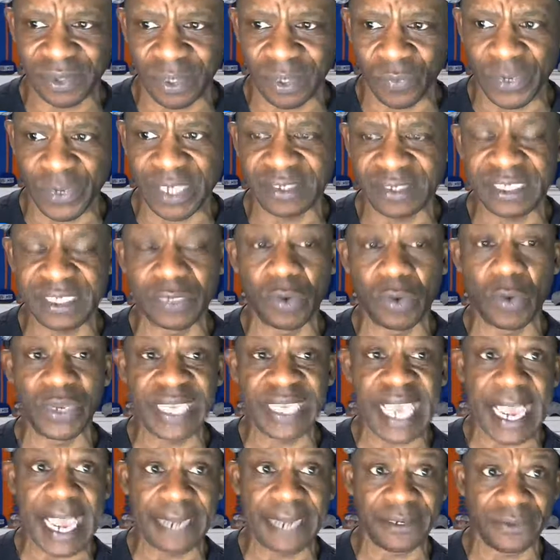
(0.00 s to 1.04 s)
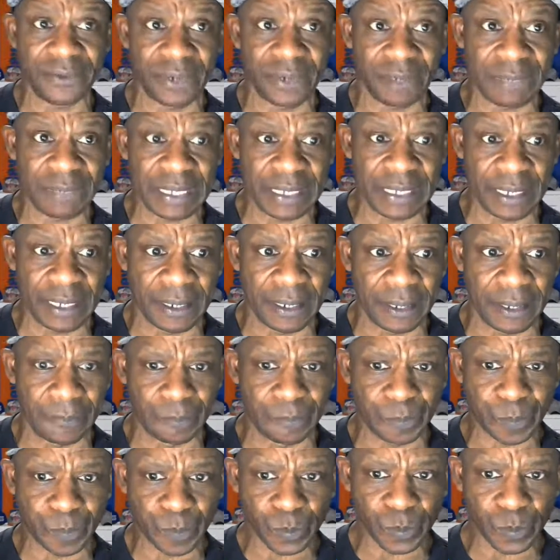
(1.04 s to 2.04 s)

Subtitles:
and we'll see where we at. I mean,